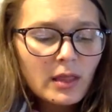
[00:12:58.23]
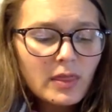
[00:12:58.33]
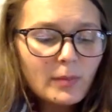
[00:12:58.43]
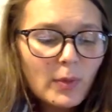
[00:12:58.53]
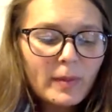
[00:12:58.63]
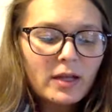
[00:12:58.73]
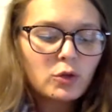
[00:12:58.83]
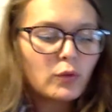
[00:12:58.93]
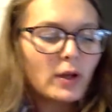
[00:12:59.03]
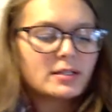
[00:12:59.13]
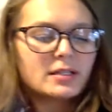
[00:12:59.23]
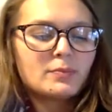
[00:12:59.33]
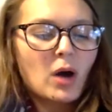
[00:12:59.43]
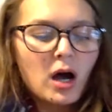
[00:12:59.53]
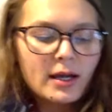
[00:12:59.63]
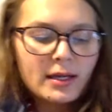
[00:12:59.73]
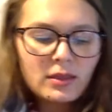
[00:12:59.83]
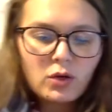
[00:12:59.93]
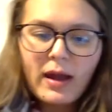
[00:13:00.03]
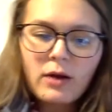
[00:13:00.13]
The bullman grunted, pawing
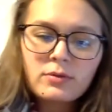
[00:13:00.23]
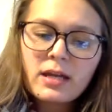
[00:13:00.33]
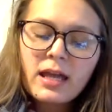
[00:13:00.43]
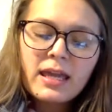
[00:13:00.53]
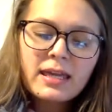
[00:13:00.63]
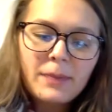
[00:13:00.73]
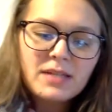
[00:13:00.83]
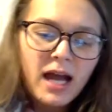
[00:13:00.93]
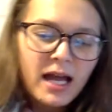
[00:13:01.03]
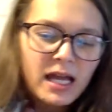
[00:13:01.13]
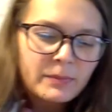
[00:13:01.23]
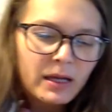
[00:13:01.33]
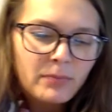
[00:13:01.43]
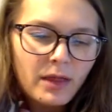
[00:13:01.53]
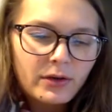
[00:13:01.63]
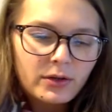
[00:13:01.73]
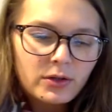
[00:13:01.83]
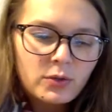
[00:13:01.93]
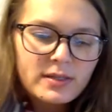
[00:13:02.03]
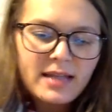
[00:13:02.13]
the ground. He kept eyeing my mother,
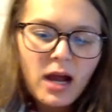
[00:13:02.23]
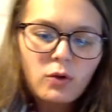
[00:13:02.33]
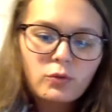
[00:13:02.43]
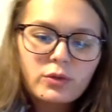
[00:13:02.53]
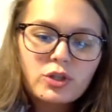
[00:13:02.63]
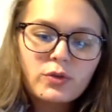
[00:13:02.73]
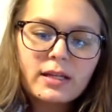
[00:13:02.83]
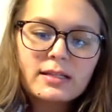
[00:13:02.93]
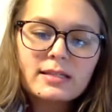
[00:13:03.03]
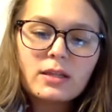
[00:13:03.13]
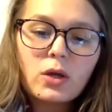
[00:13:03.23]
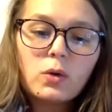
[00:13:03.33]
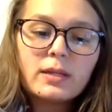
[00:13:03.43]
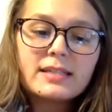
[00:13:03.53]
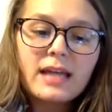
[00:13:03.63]
who was now retreating slowly